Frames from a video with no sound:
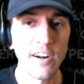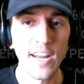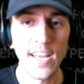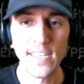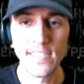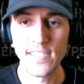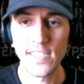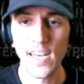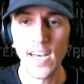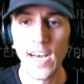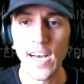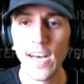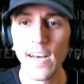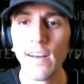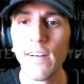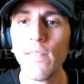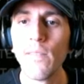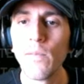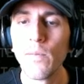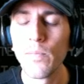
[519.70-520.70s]
as, uh,
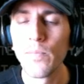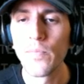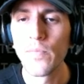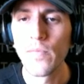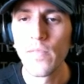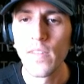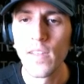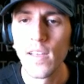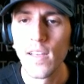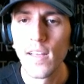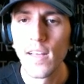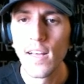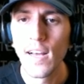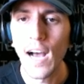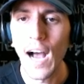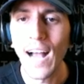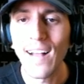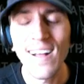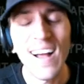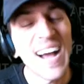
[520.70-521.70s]

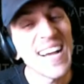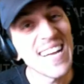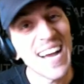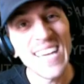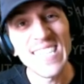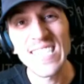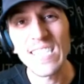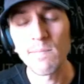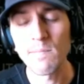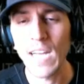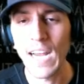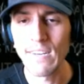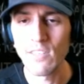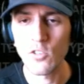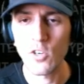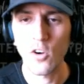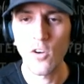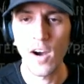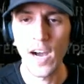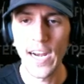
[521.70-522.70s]
I, I, I sometimes
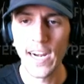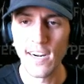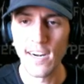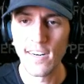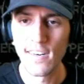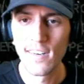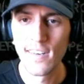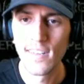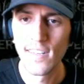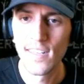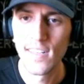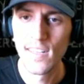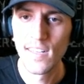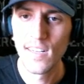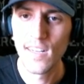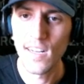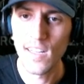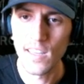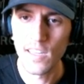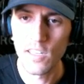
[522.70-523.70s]
require
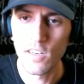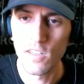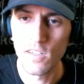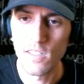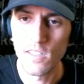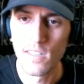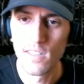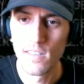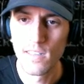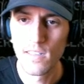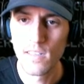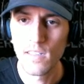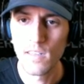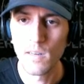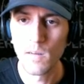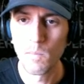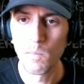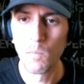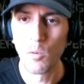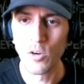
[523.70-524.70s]
a little
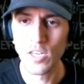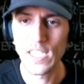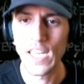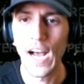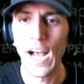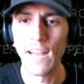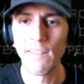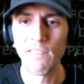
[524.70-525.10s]
more time